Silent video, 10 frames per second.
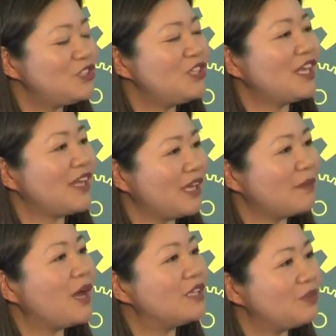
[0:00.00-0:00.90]
thinking
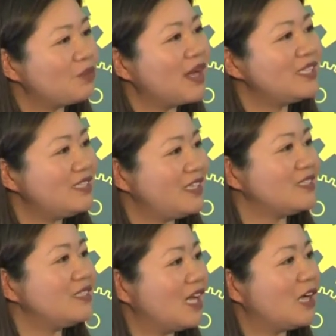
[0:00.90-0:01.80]
about the right
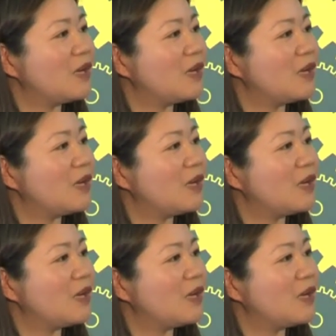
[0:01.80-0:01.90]
things now,